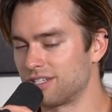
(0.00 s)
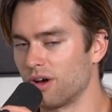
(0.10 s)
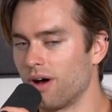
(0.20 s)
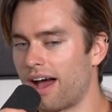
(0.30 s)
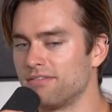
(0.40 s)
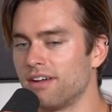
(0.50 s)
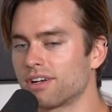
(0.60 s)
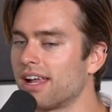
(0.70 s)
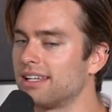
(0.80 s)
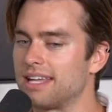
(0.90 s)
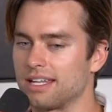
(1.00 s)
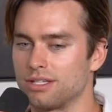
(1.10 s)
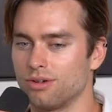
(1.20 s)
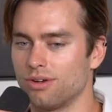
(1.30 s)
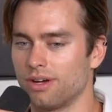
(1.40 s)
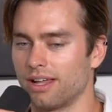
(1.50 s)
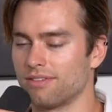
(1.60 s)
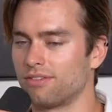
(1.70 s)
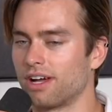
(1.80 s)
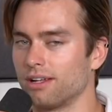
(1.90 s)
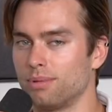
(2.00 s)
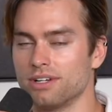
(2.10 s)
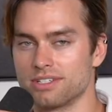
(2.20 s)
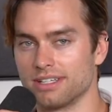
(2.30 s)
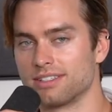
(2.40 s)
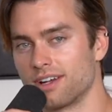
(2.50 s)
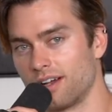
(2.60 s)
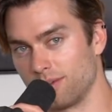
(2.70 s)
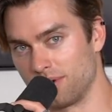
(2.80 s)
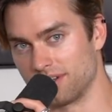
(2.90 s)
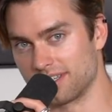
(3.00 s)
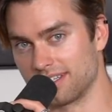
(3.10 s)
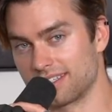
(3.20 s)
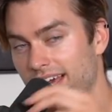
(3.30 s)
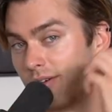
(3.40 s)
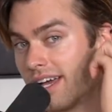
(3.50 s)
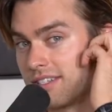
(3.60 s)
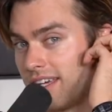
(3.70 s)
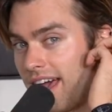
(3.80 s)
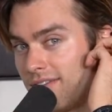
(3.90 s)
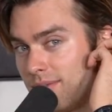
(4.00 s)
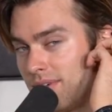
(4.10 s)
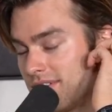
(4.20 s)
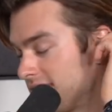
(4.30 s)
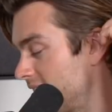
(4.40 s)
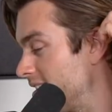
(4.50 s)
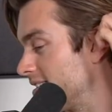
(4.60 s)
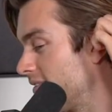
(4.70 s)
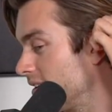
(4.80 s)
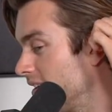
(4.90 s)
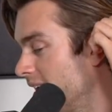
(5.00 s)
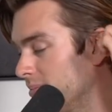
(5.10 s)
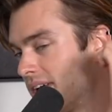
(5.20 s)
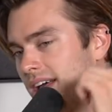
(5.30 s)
So I've never gotten a tattoo and I've never gotten a piercing. Sorry, the piercings. I don't actually have any piercings. I just have a clamp.